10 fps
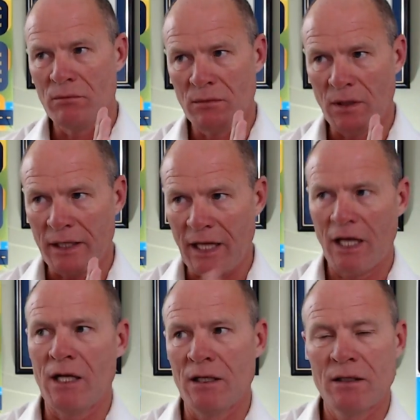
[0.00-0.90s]

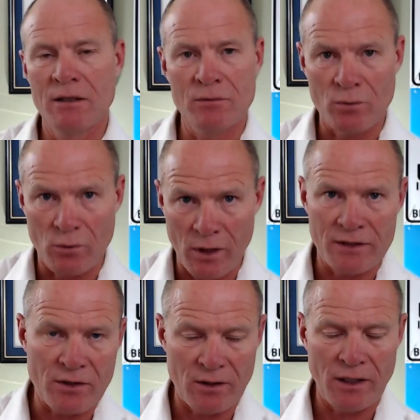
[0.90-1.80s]
Again, right
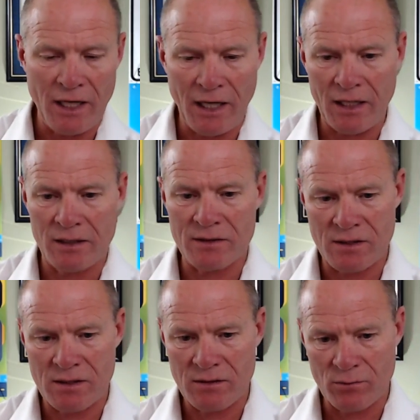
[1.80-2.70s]
turning
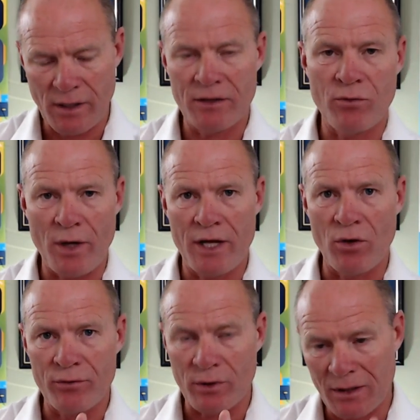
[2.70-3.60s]
has right-of-way
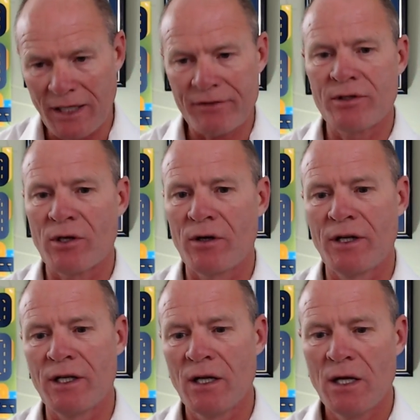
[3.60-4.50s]
over left
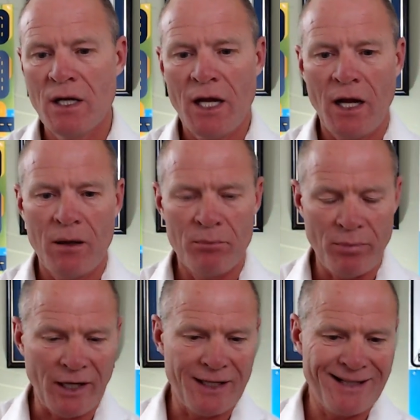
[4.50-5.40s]
turning,
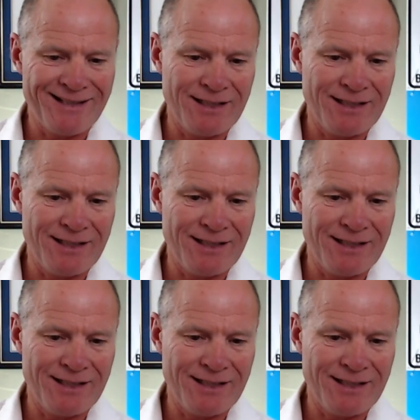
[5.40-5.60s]
but